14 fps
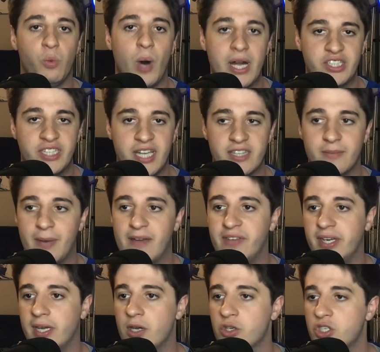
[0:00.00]
watch the end of my
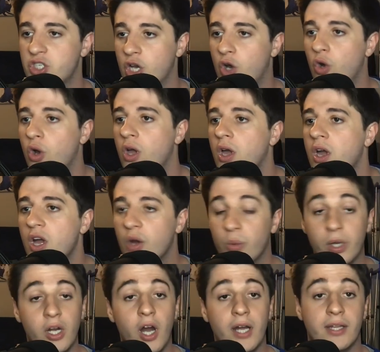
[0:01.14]
videos. So
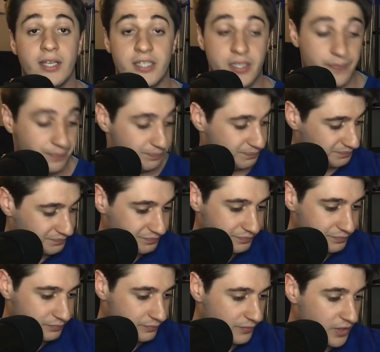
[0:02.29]
regardless,
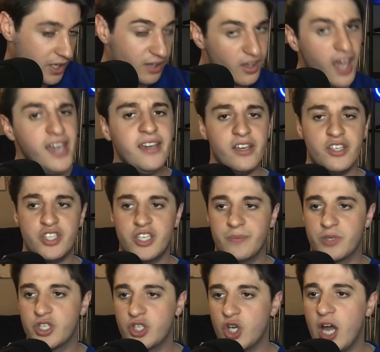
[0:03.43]
like,
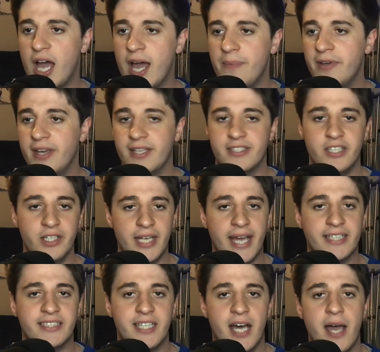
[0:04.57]
subscribe. Until
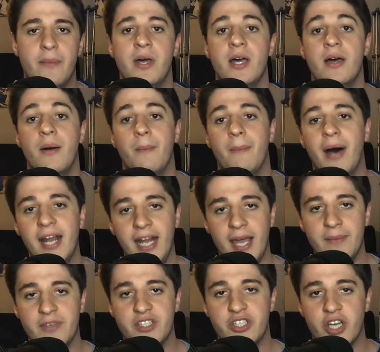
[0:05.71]
next time, my
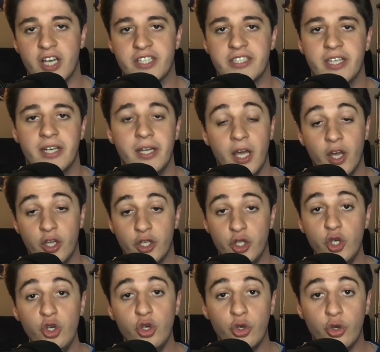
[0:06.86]
name is Justin.
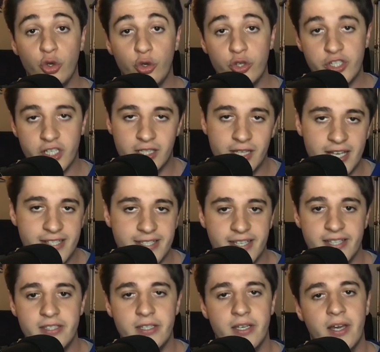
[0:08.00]
You just
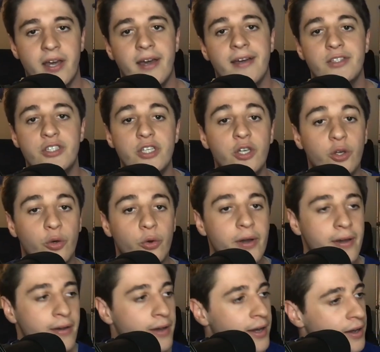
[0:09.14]
listened to
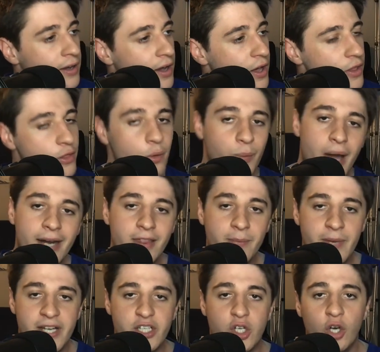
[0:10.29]
the Ride in the
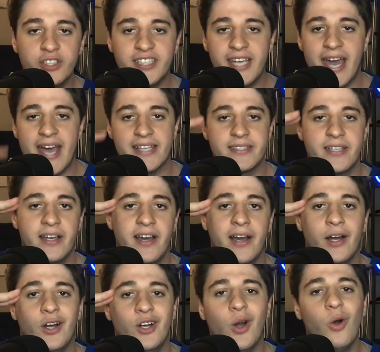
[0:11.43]
Bench Colts cast.
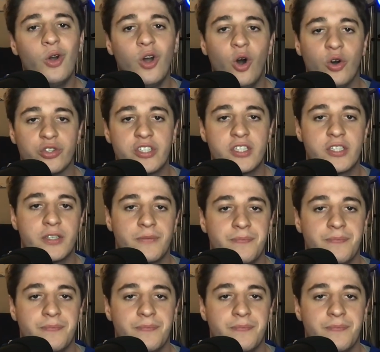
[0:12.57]
Go Colts.